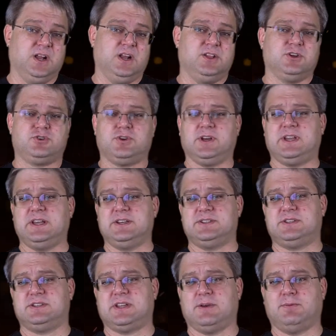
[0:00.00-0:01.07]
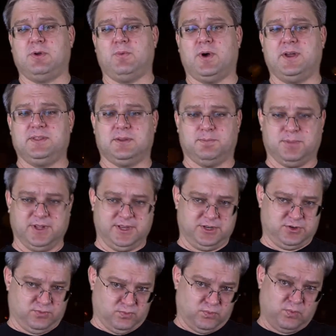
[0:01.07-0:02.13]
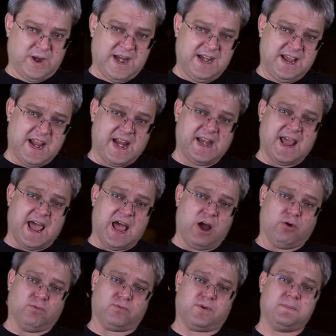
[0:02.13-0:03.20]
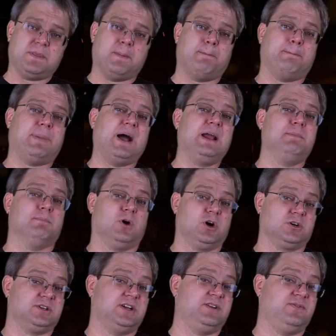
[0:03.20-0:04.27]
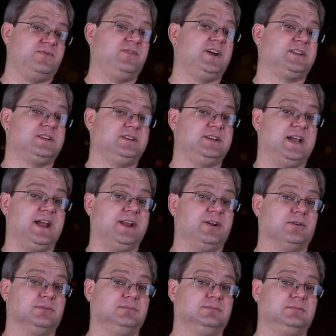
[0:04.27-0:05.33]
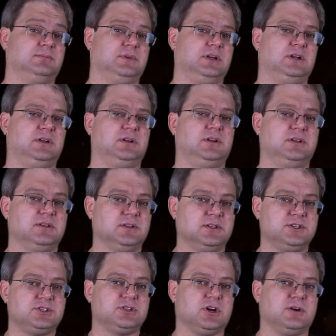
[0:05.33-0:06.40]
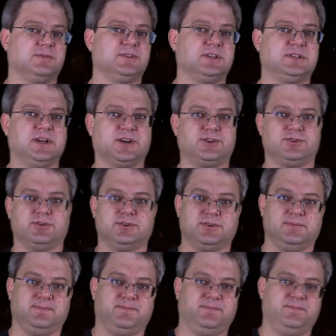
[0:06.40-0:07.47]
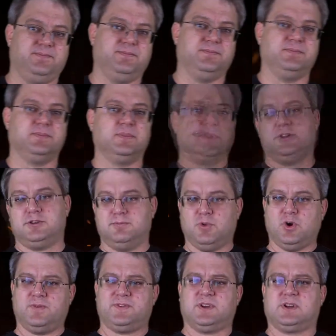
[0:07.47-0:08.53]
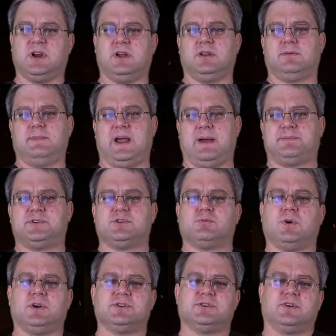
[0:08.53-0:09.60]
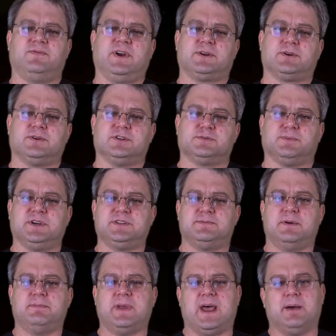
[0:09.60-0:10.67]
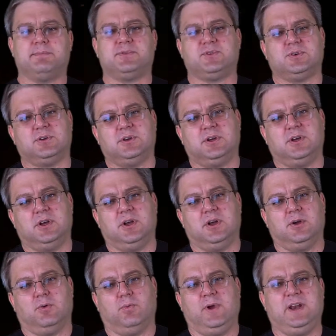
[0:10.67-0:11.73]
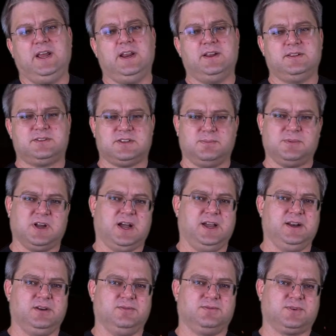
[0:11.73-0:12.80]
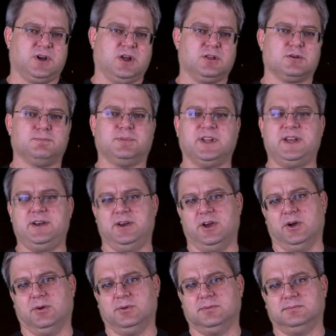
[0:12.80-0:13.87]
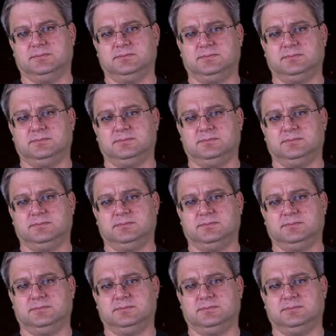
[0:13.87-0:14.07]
The trick is that we want the blend to radiate out from the bite mark that infected Daniel. Let's start with the textures. To morph the color maps as well as our vector displacement maps, we needed some kind of color blend node.